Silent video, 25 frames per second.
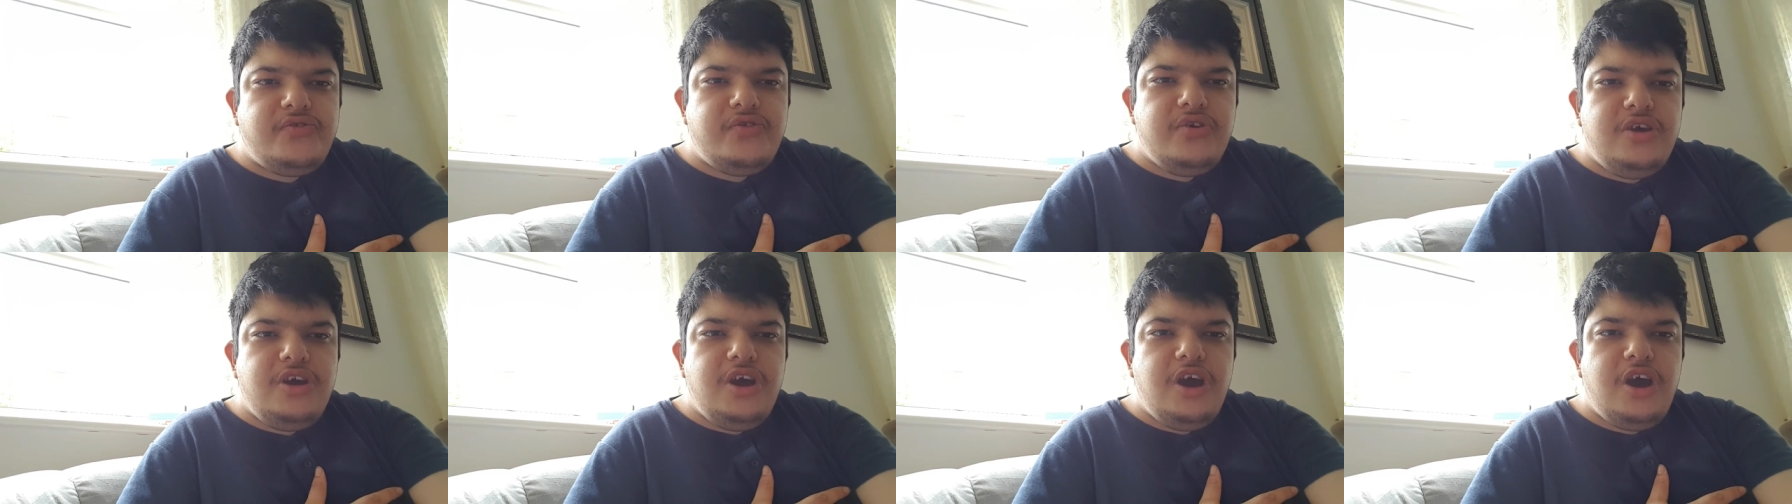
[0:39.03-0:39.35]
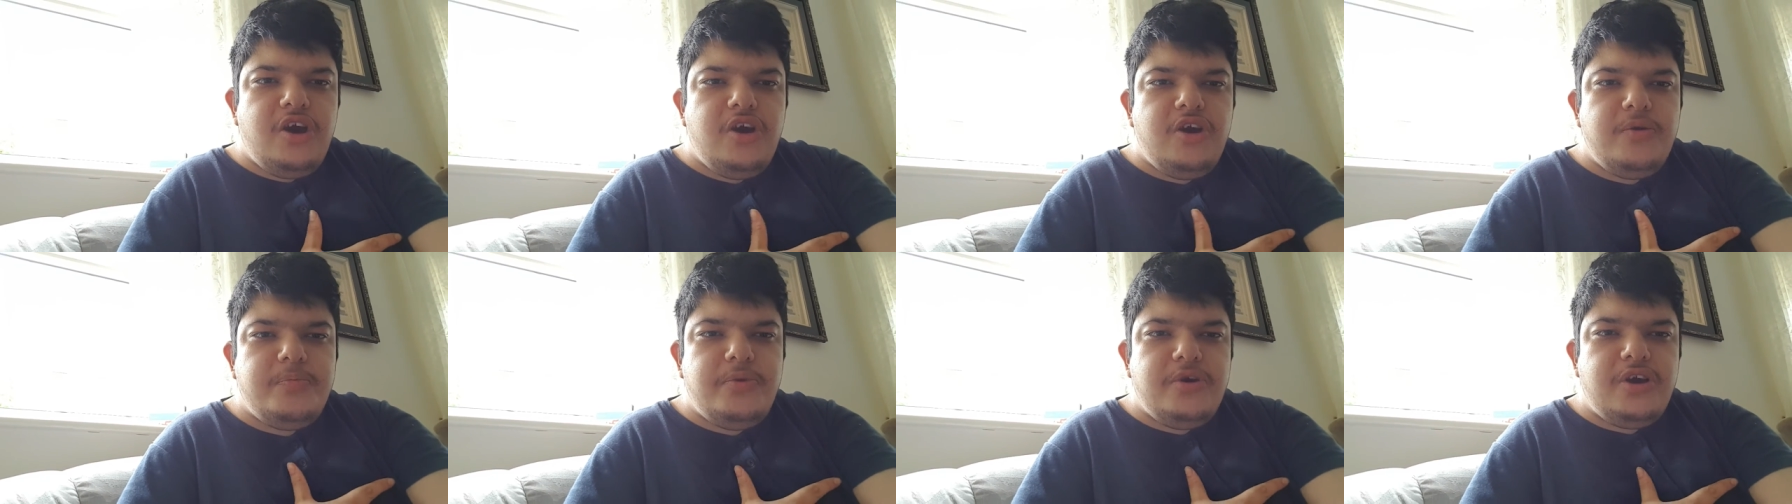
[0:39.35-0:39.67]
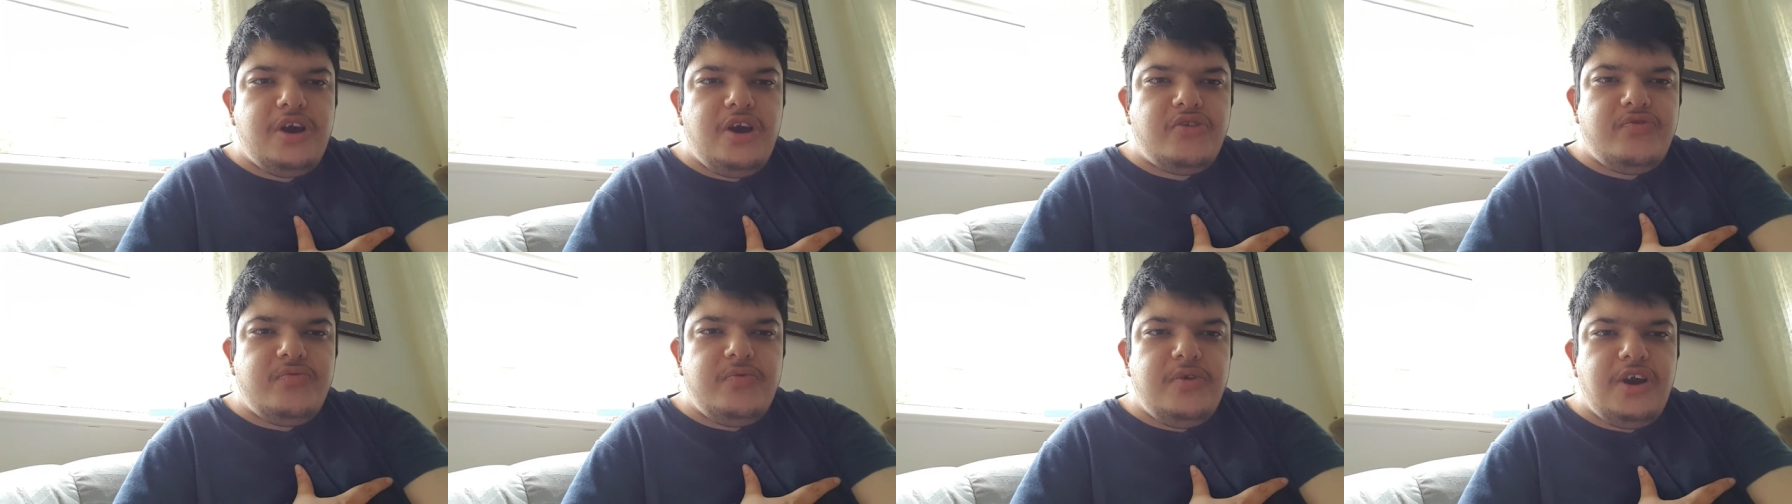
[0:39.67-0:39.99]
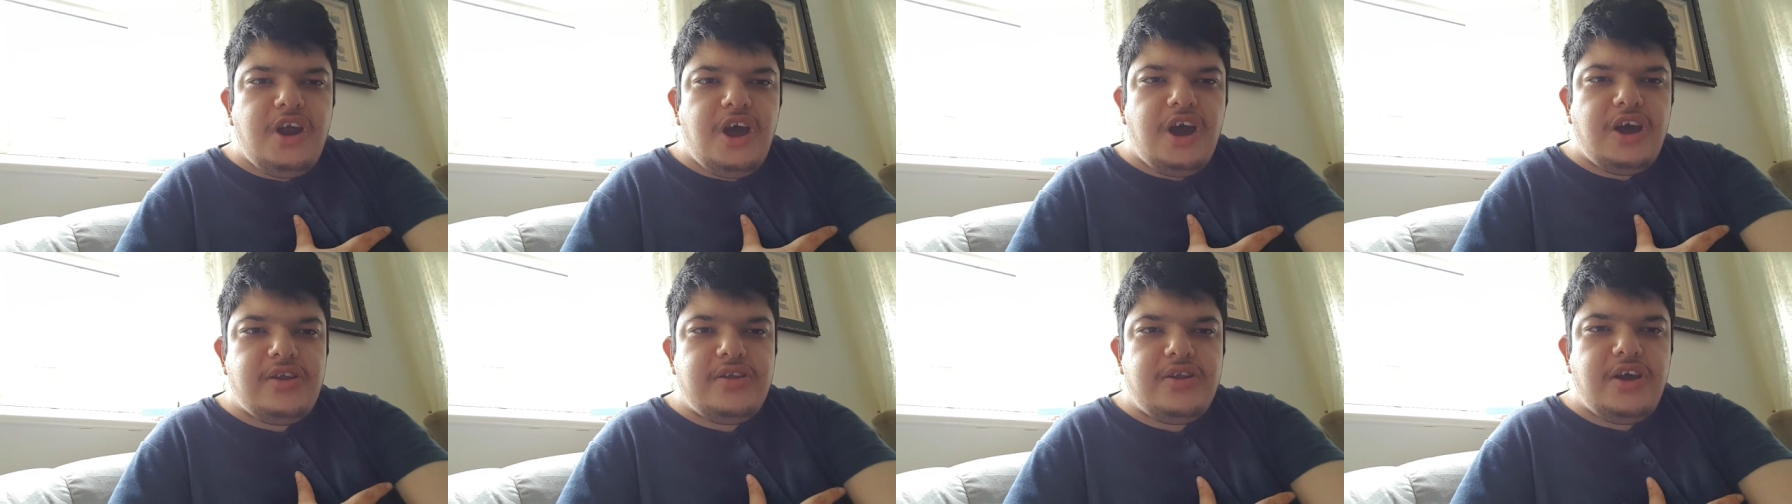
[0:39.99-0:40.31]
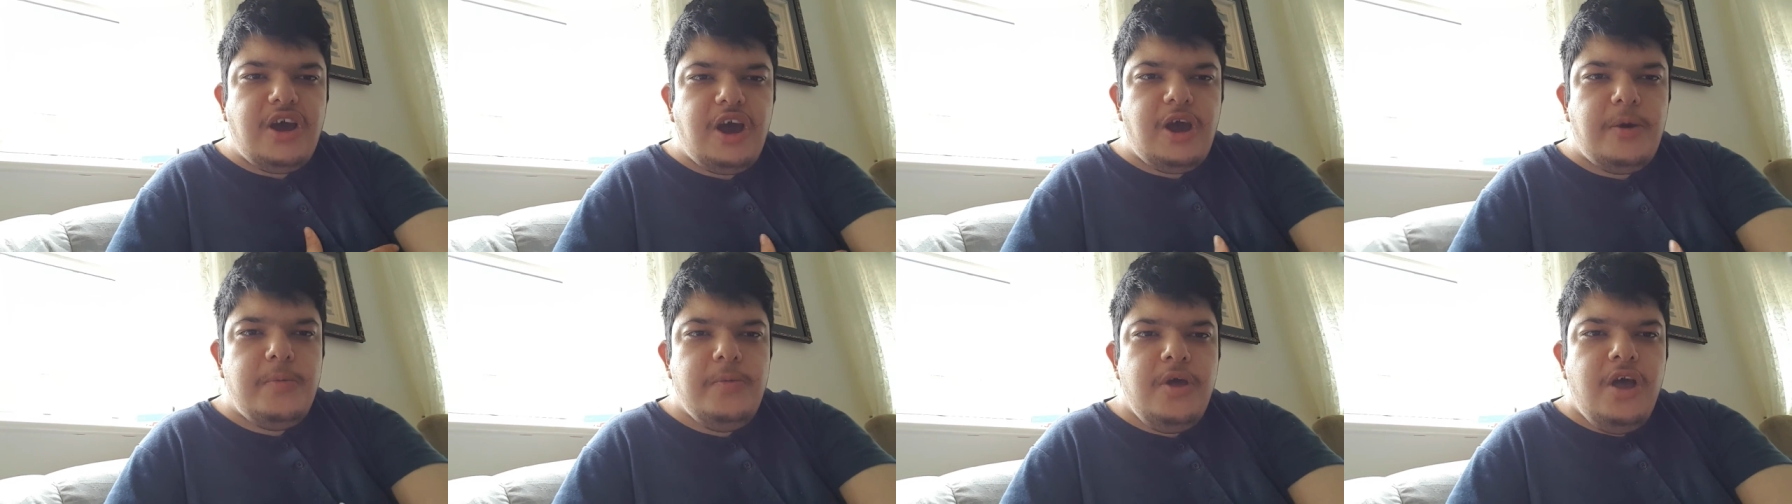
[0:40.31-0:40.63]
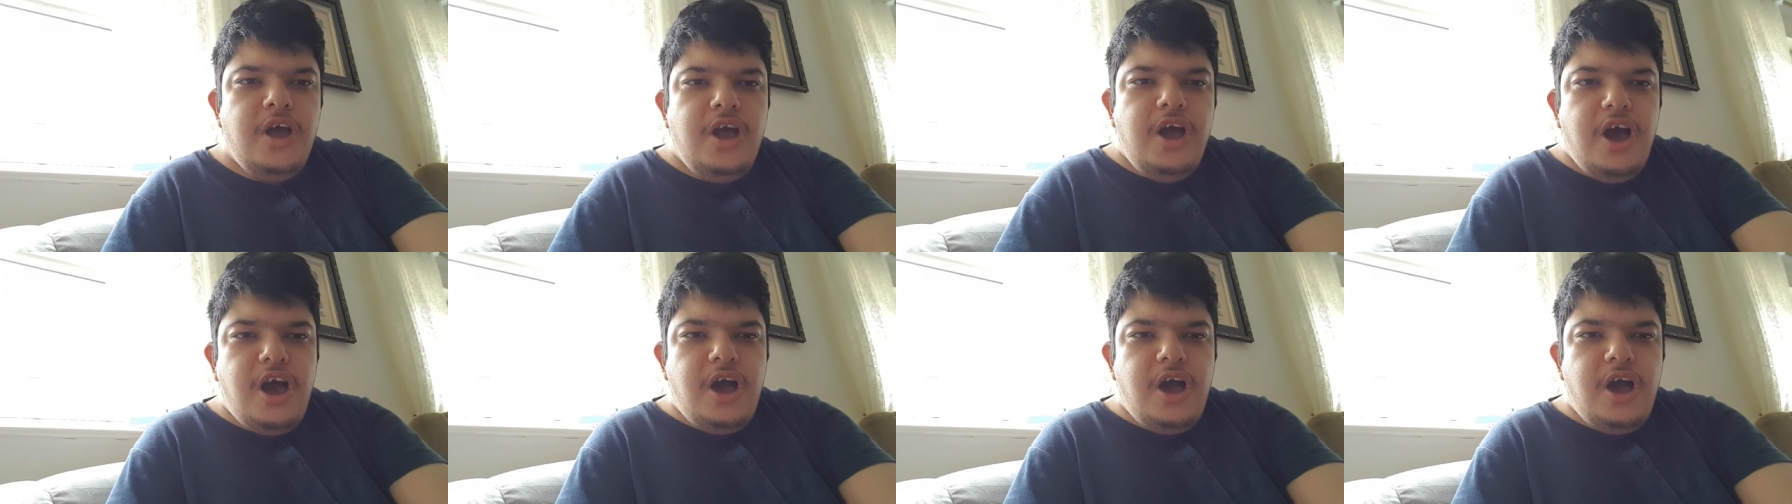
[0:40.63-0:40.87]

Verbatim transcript: so yeah, I hope you guys will like that.